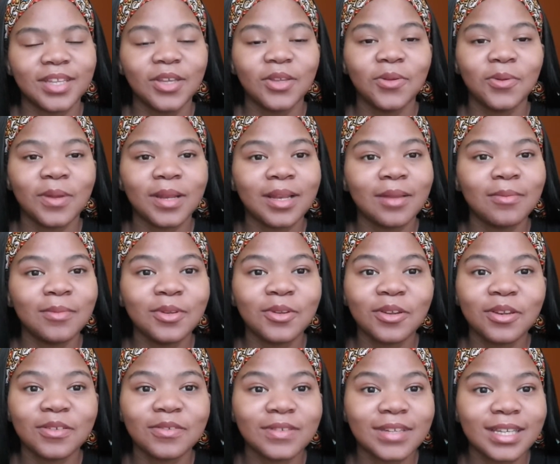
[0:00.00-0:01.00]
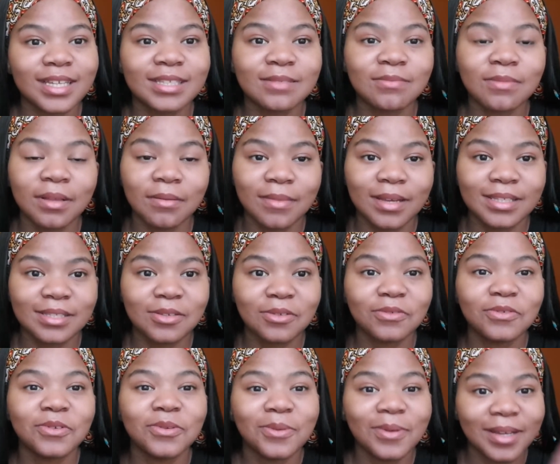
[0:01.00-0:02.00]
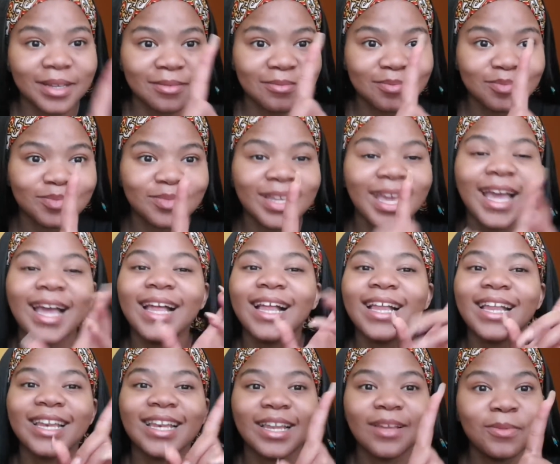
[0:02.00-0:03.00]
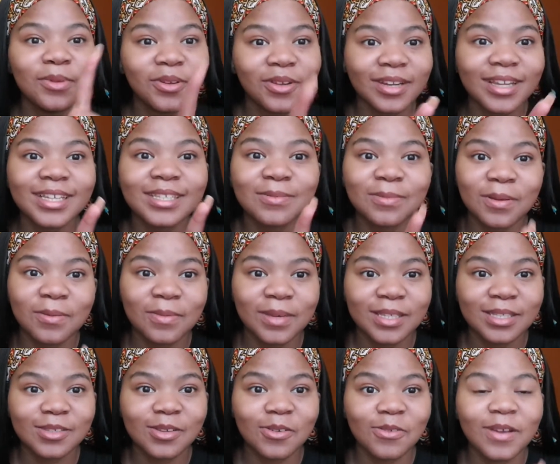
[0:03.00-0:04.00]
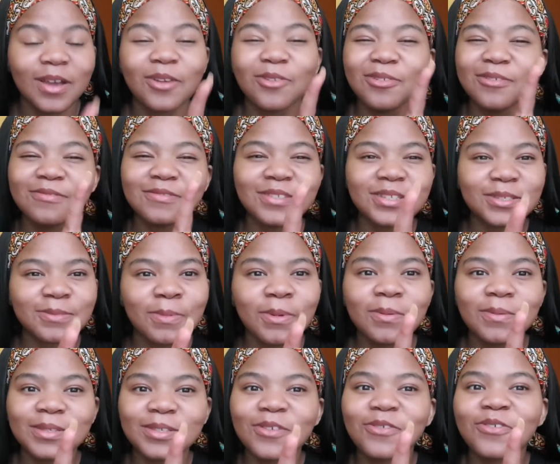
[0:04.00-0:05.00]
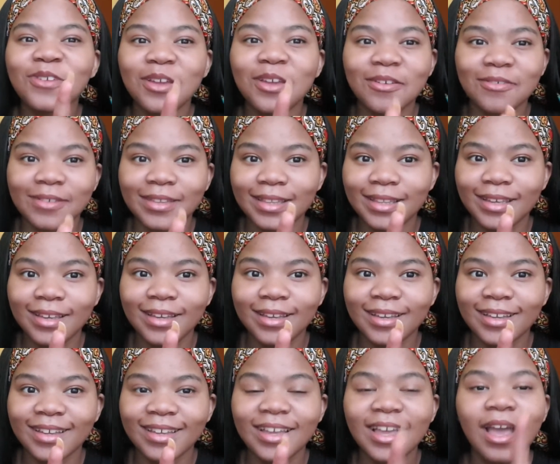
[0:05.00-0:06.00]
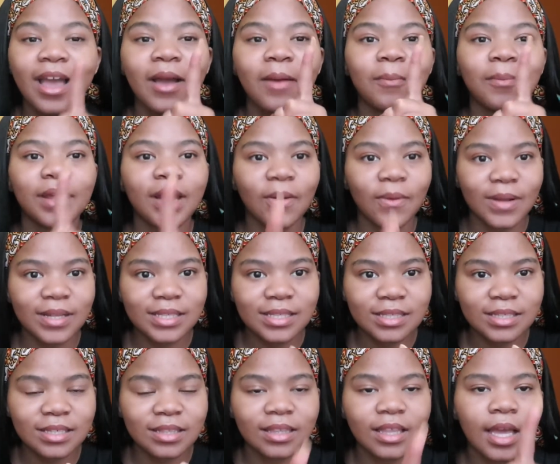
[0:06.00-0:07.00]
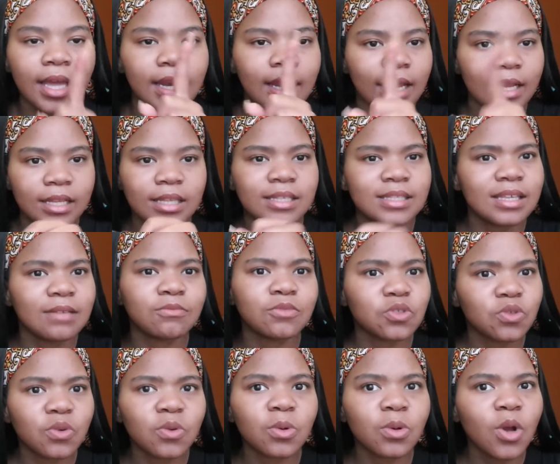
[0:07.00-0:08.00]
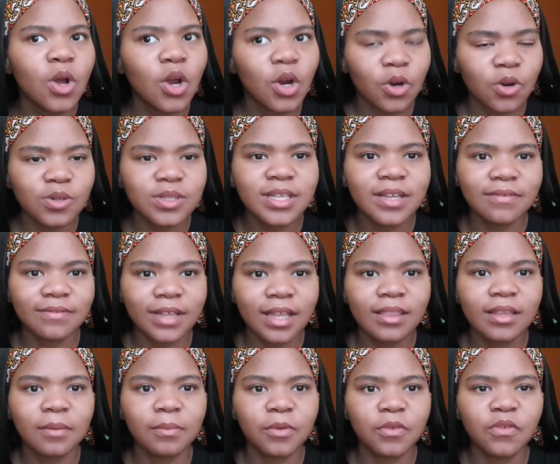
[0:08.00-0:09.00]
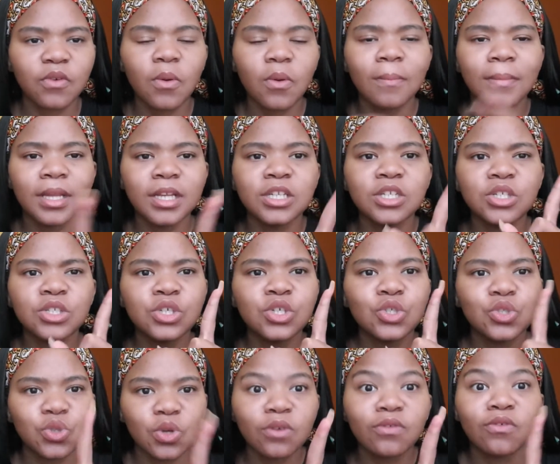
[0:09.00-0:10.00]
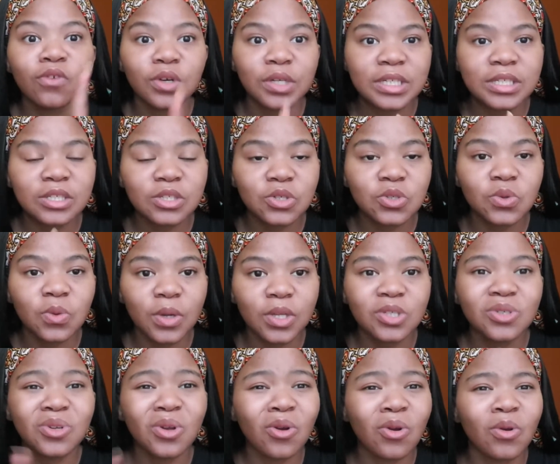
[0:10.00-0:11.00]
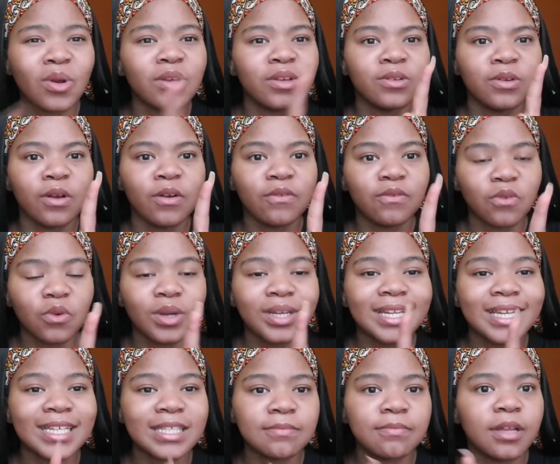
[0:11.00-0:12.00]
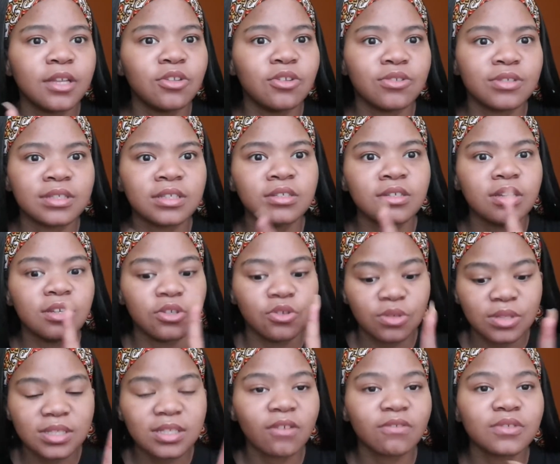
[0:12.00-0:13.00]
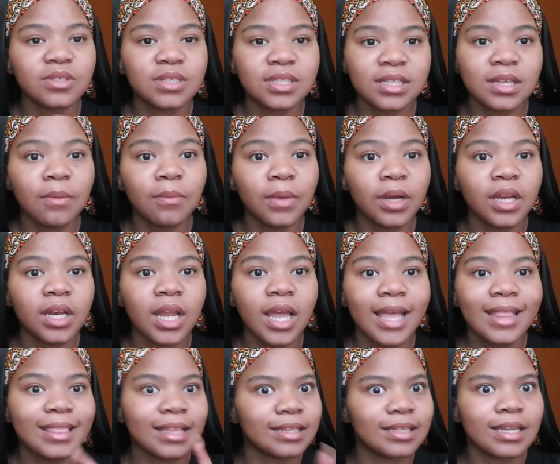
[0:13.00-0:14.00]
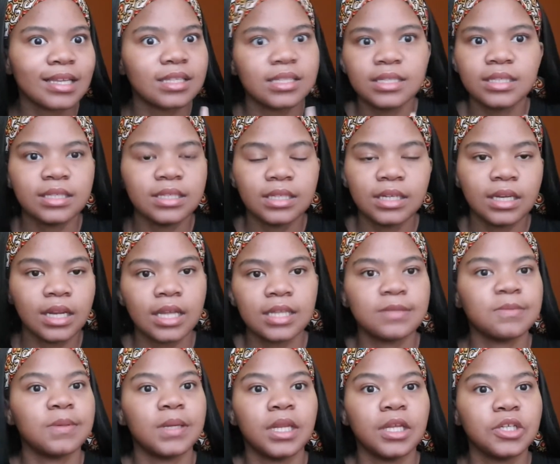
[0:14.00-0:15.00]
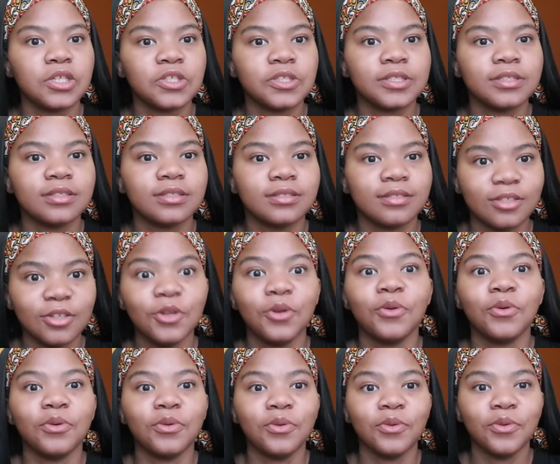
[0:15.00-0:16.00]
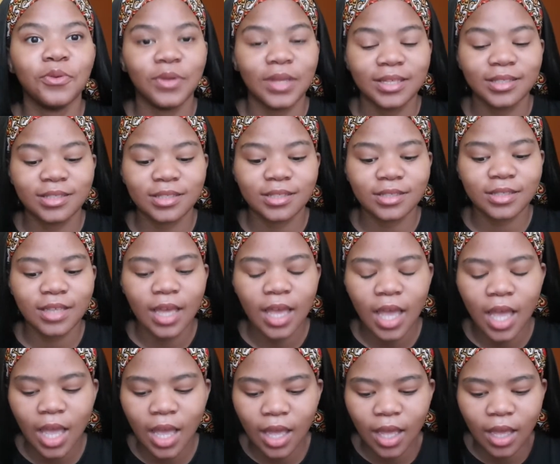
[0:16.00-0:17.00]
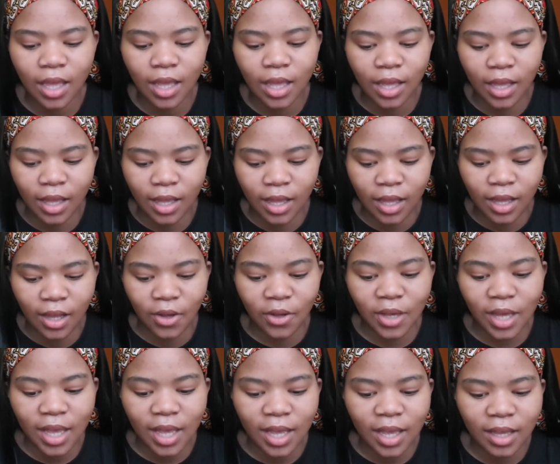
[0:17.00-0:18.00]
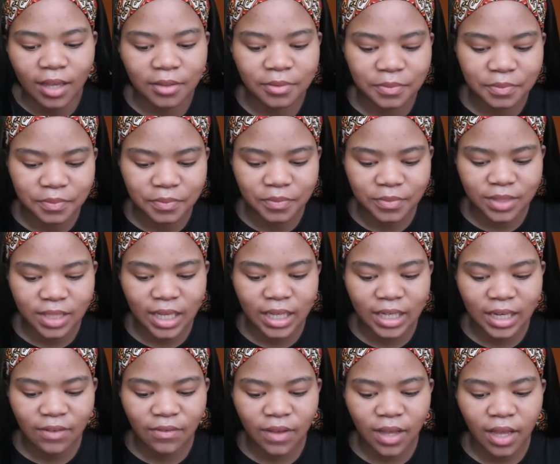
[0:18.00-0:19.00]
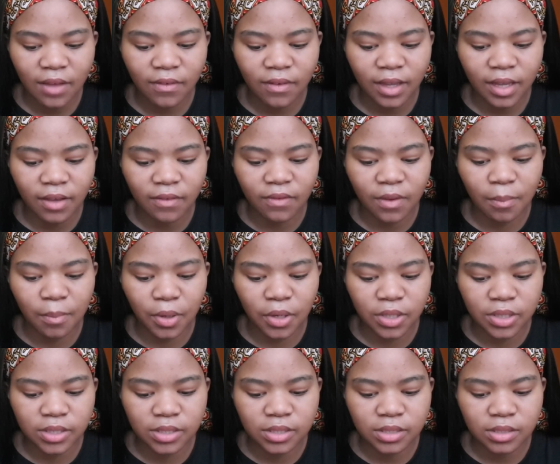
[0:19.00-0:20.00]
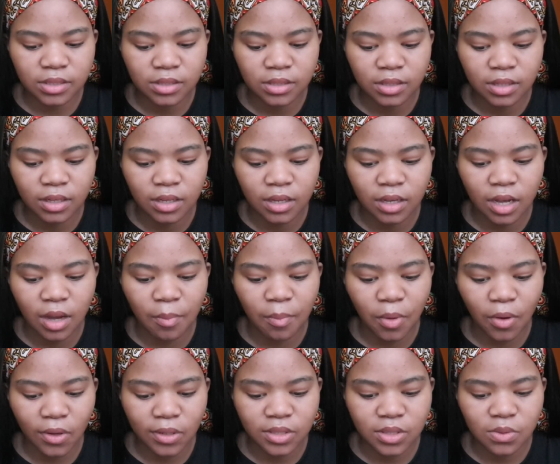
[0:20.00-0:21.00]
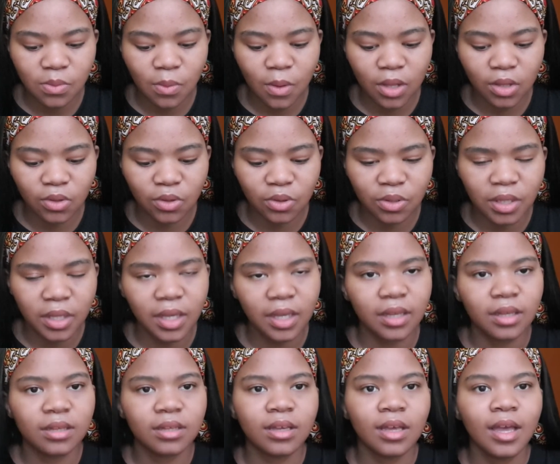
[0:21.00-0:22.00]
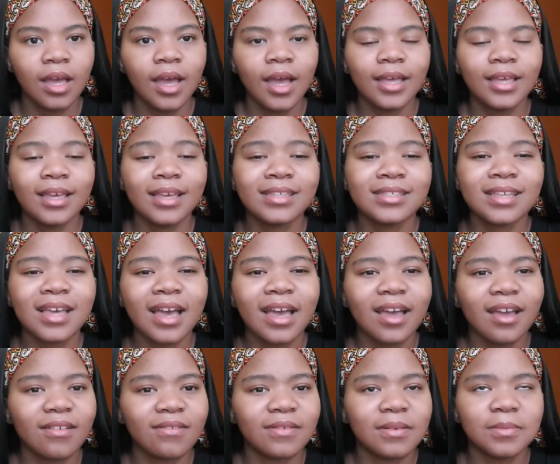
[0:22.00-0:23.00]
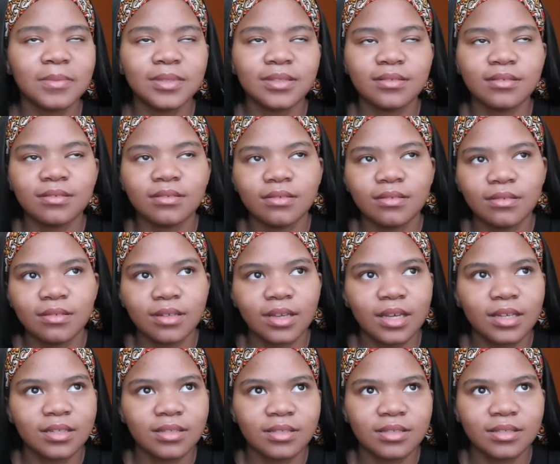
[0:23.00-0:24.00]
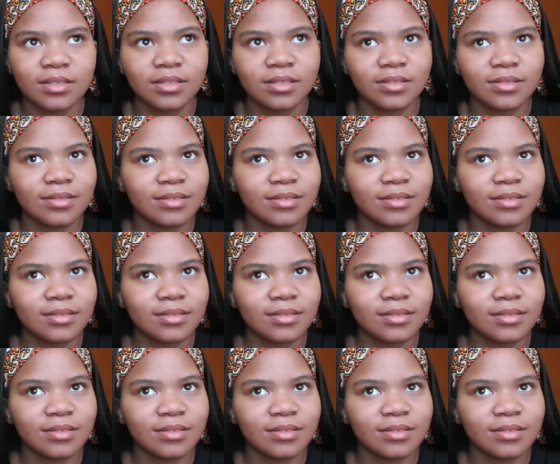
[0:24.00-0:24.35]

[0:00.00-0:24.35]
no. let me not even explain myself. You know what? Let me not explain myself. I don't have to explain myself for everything. But I once did that, and yes, I'm sure girls have done that before, mainly to avoid a situation or avoid explaining yourself to someone that doesn't need an explanation. You know, yes. Okay, I never have I ever burnt a pot while cooking. Yes, I have. I mean as